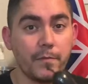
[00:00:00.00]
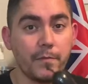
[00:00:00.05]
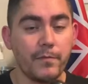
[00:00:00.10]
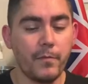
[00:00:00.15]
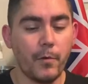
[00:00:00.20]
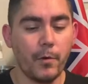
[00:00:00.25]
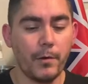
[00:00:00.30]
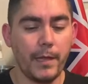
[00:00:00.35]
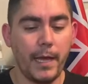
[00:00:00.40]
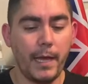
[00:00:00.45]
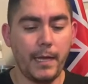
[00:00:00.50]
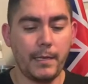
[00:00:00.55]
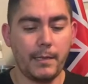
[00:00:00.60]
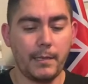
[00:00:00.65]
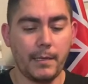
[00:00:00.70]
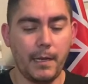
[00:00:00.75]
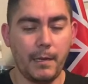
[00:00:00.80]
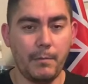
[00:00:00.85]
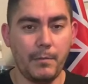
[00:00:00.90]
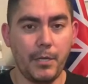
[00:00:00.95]
for that,
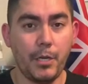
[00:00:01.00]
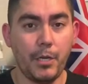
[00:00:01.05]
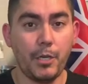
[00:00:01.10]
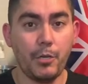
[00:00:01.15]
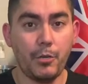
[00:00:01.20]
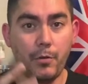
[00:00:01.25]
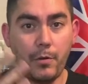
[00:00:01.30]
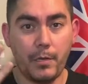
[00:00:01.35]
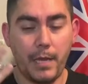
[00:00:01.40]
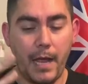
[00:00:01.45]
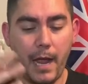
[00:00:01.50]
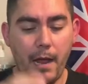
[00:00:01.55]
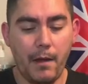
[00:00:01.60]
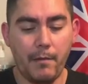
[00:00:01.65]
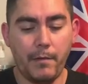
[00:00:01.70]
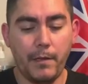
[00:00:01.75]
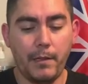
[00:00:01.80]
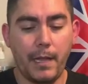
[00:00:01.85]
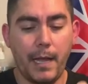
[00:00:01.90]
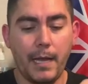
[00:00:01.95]
you could do it
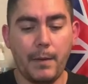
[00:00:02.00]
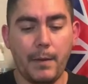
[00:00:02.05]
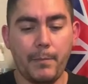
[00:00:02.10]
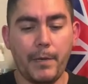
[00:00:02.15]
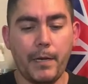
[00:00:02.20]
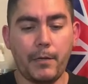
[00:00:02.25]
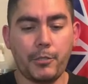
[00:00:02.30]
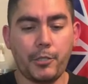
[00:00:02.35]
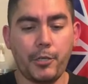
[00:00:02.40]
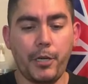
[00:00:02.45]
however you like, but I'll show you